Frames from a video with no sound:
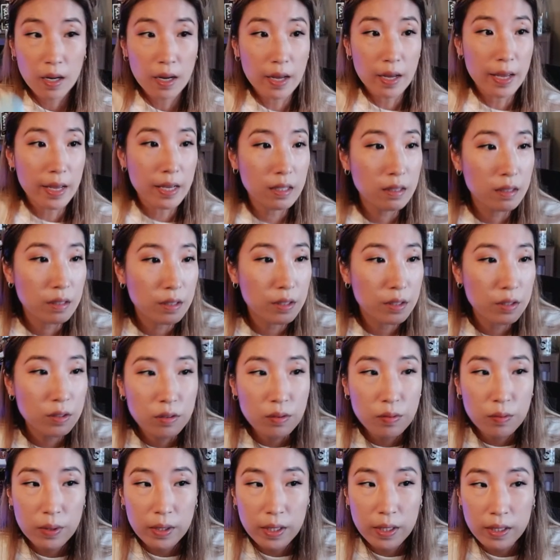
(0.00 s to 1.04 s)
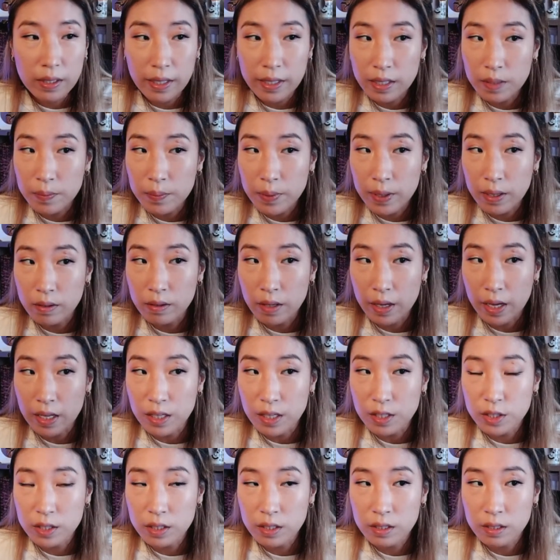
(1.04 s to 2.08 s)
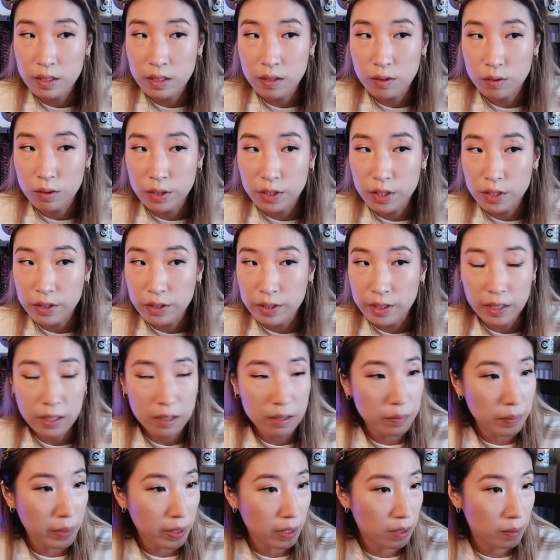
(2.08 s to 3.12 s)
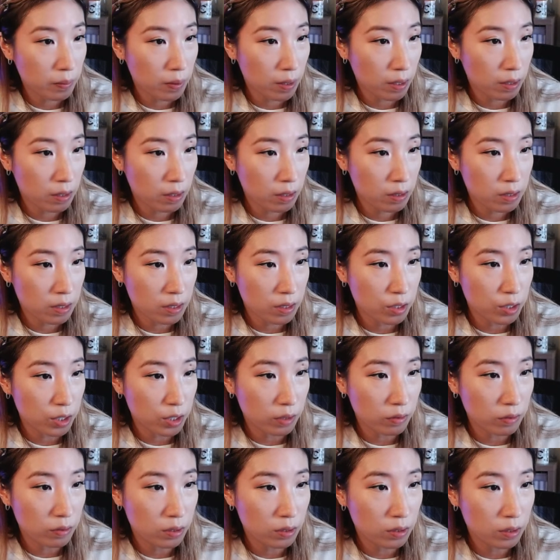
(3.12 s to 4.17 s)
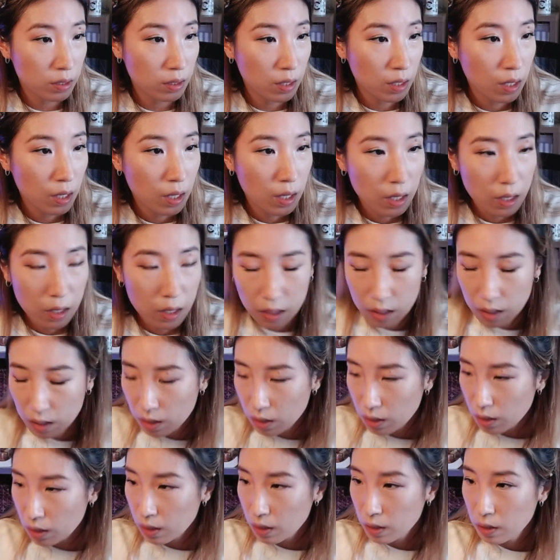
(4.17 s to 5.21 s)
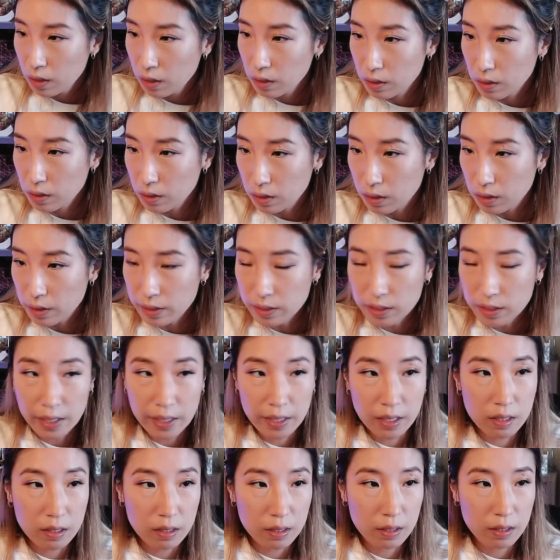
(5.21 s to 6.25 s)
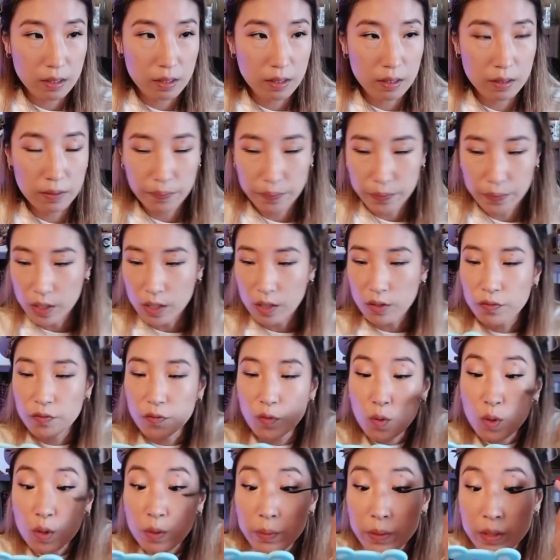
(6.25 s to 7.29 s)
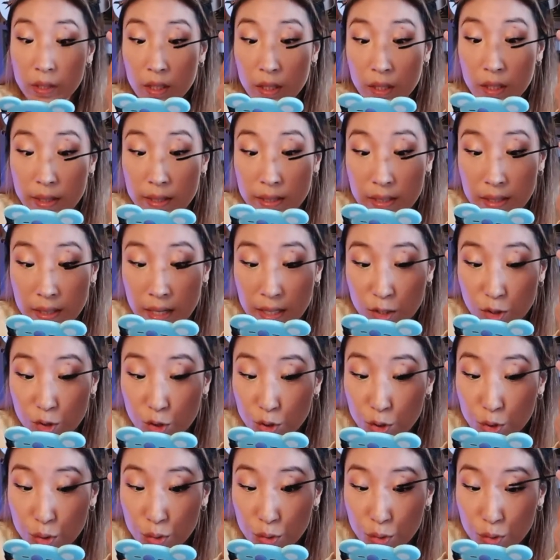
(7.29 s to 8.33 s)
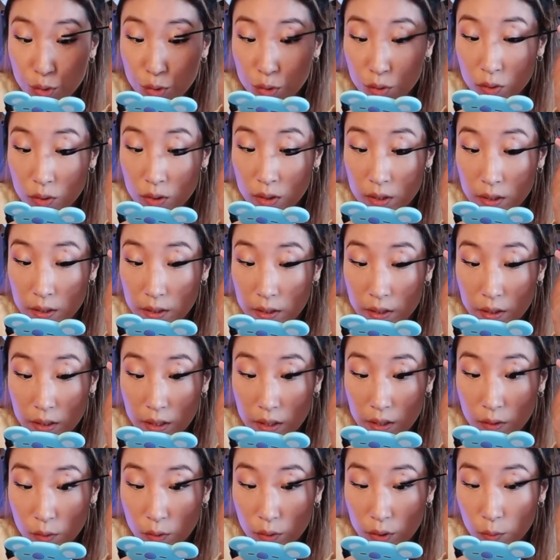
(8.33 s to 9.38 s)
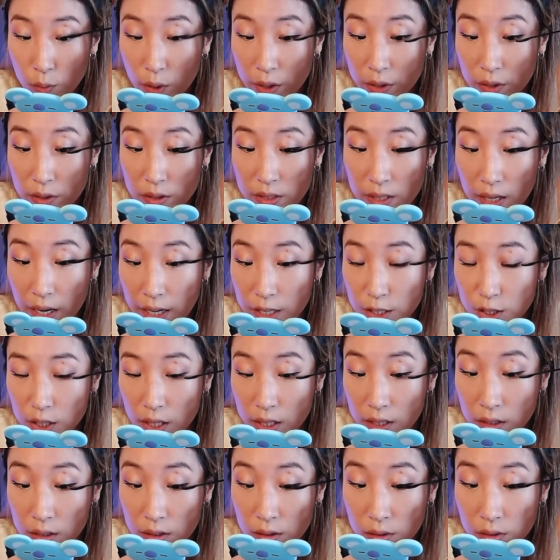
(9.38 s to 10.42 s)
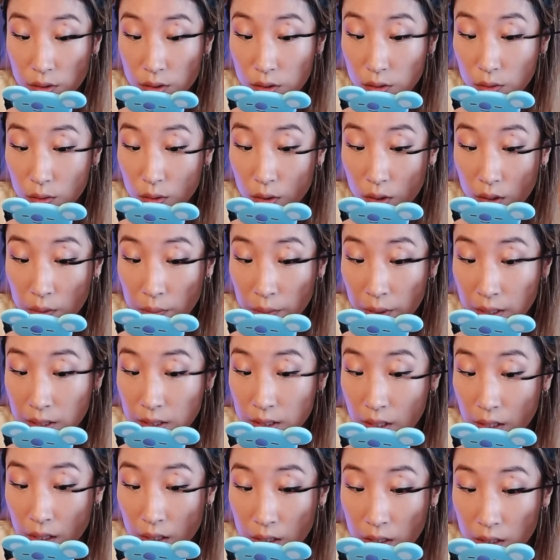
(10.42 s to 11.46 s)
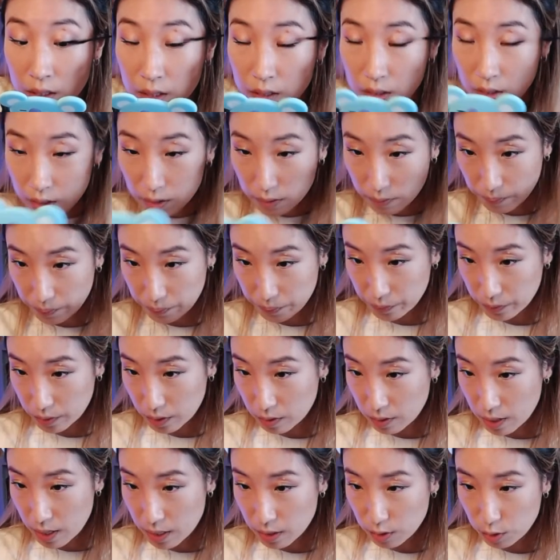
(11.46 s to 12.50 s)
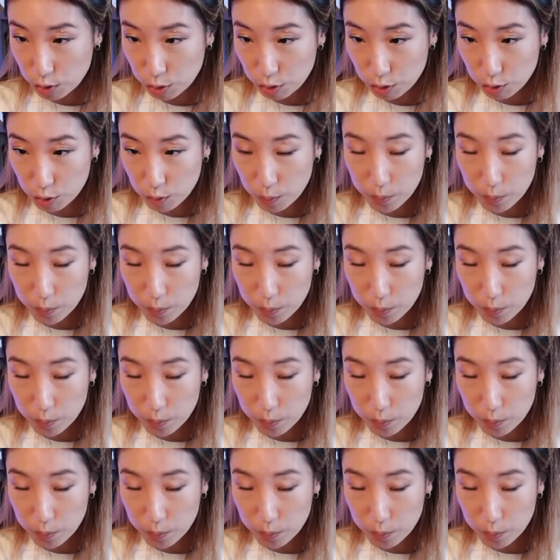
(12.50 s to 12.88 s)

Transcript: And you know what I like about Asian or Korean makeup products in general? it's like the formula, it's not too, whether it's eyeshadows or mascara, they're not too